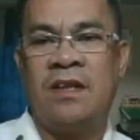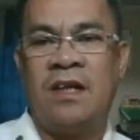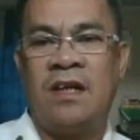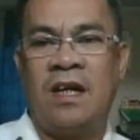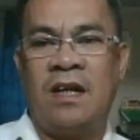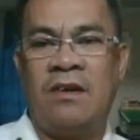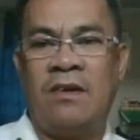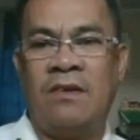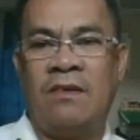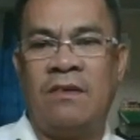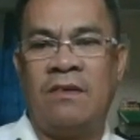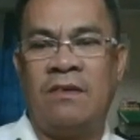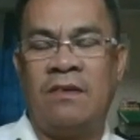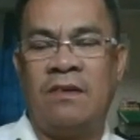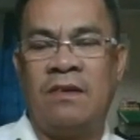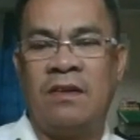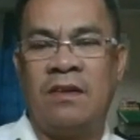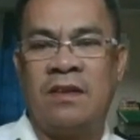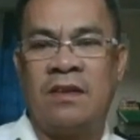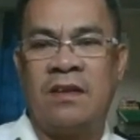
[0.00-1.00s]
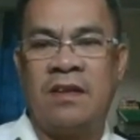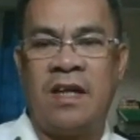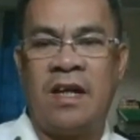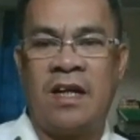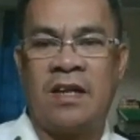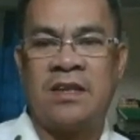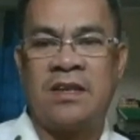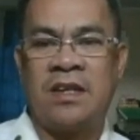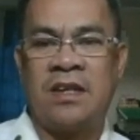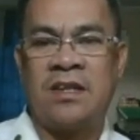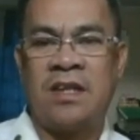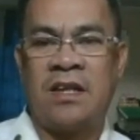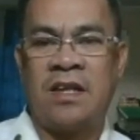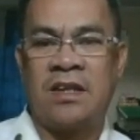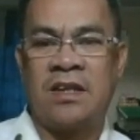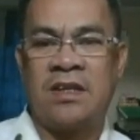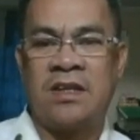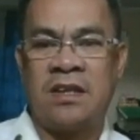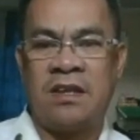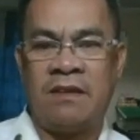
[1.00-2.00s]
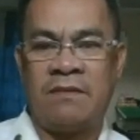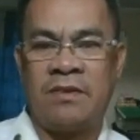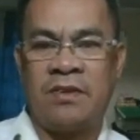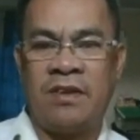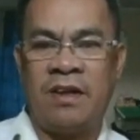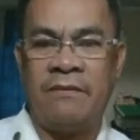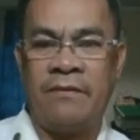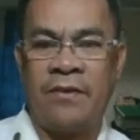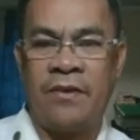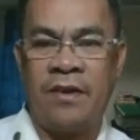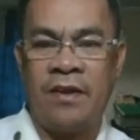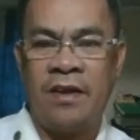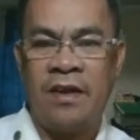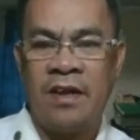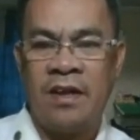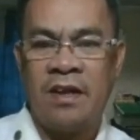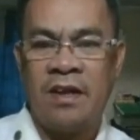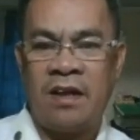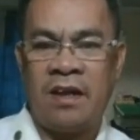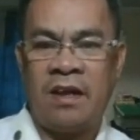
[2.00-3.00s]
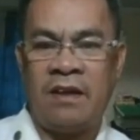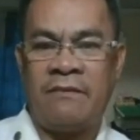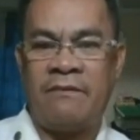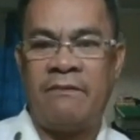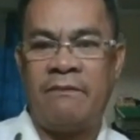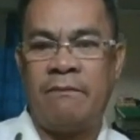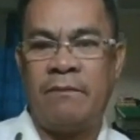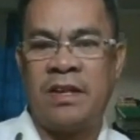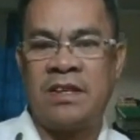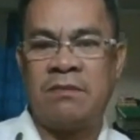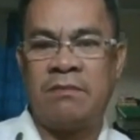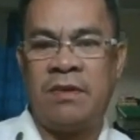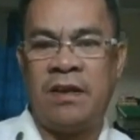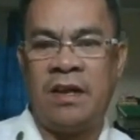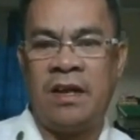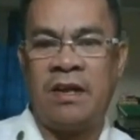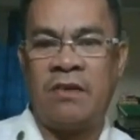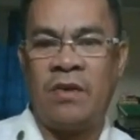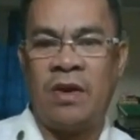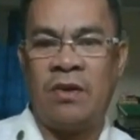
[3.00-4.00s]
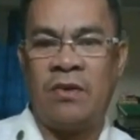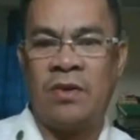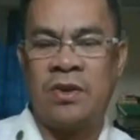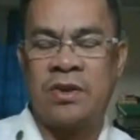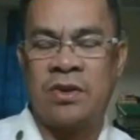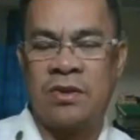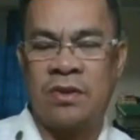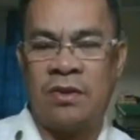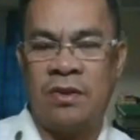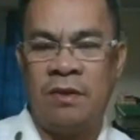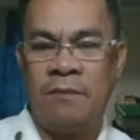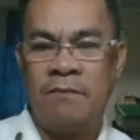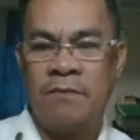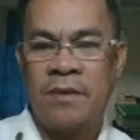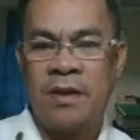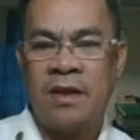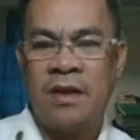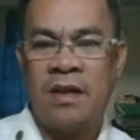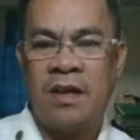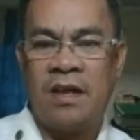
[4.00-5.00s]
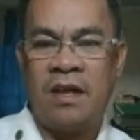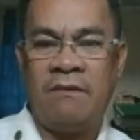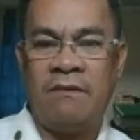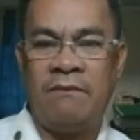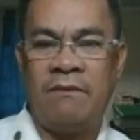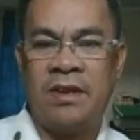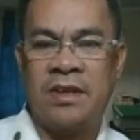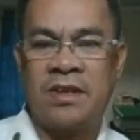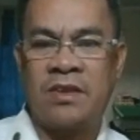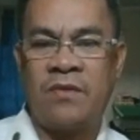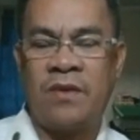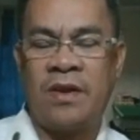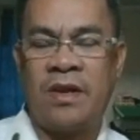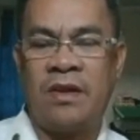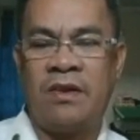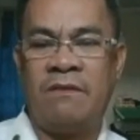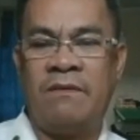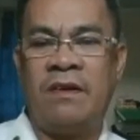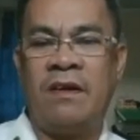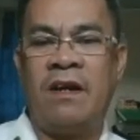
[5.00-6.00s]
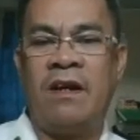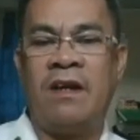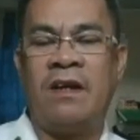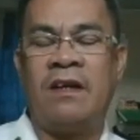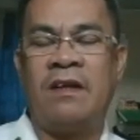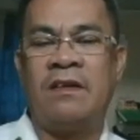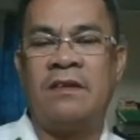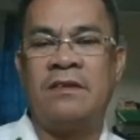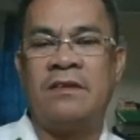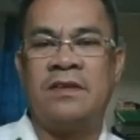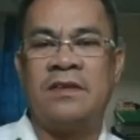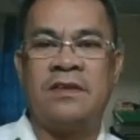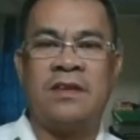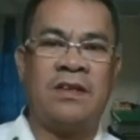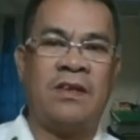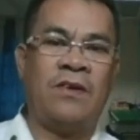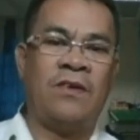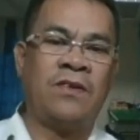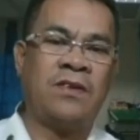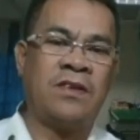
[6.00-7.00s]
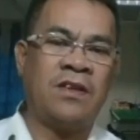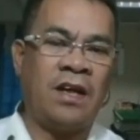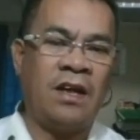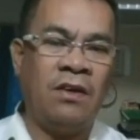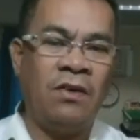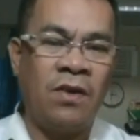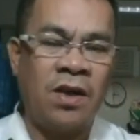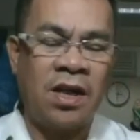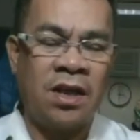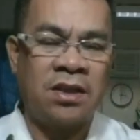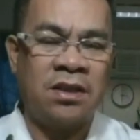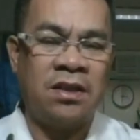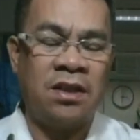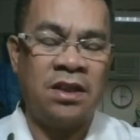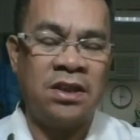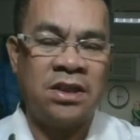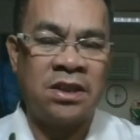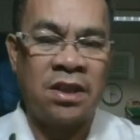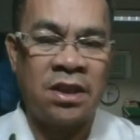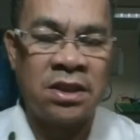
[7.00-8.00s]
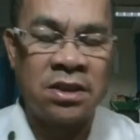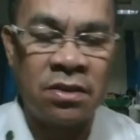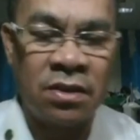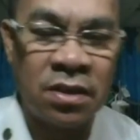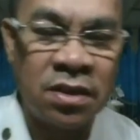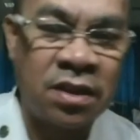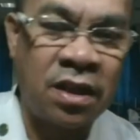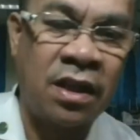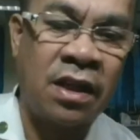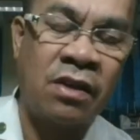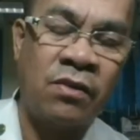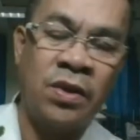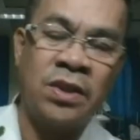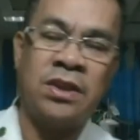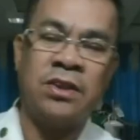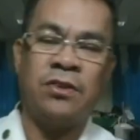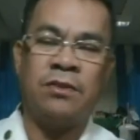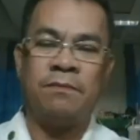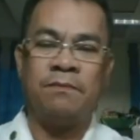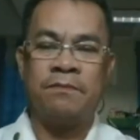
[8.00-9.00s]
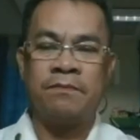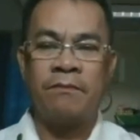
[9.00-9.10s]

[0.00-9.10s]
along the axis, and that is F. So therefore, F must be equal also to mv squared over r. Okay, look at this resulting equation.